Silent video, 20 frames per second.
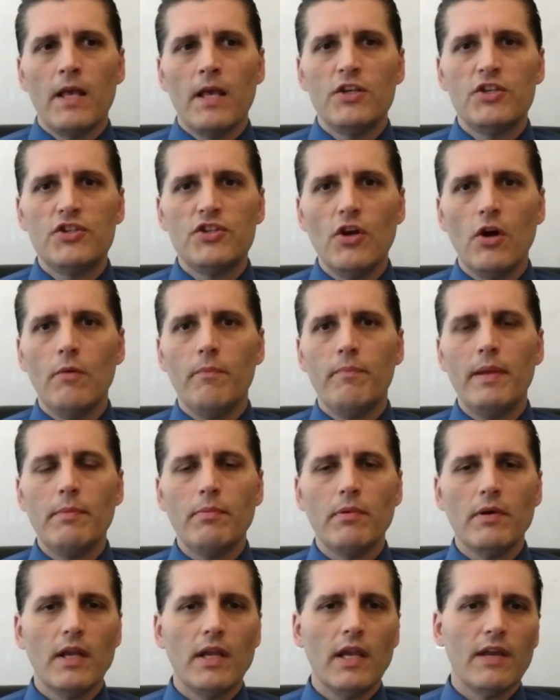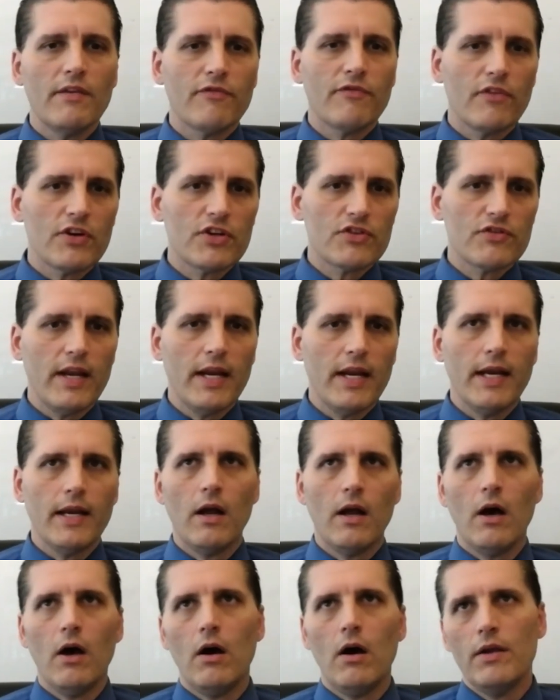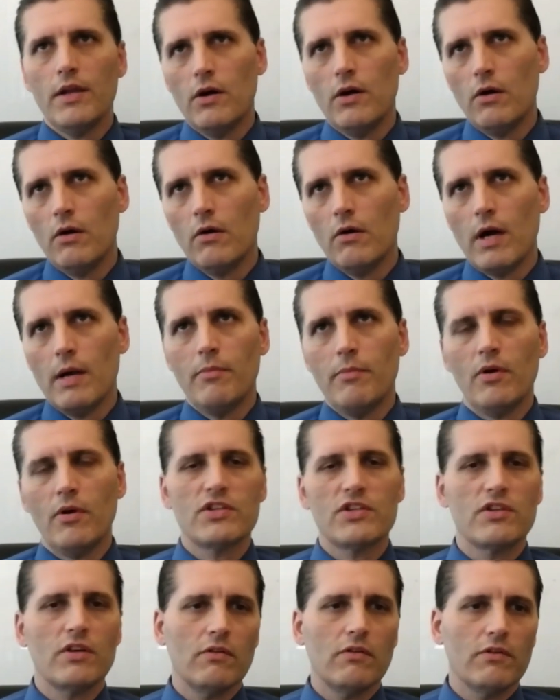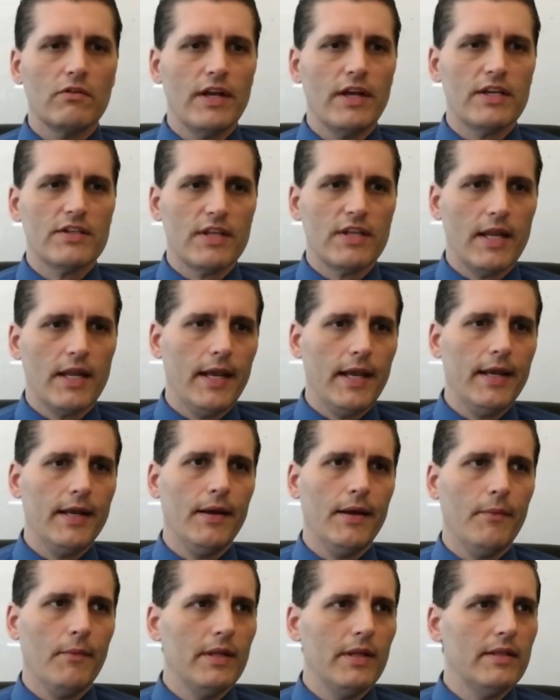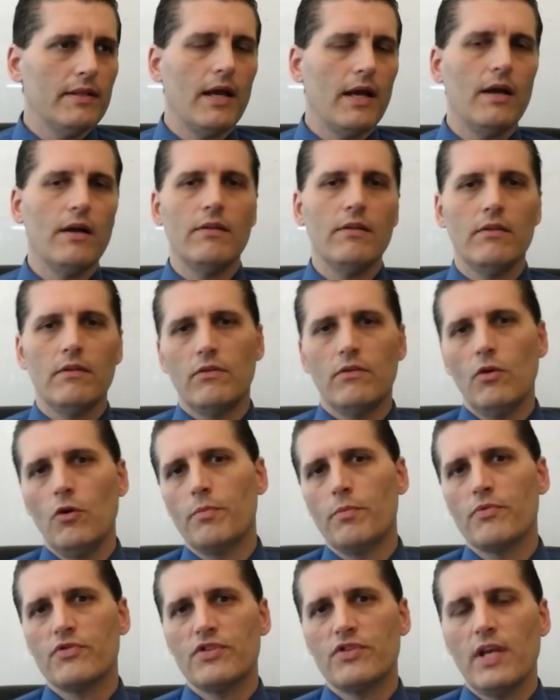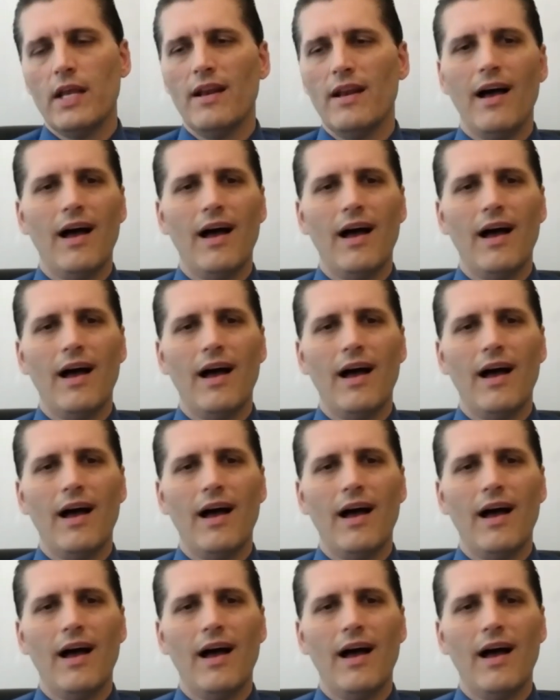So people can get frustrated. Oh, you know, I bought silver yesterday and it went down to 2%.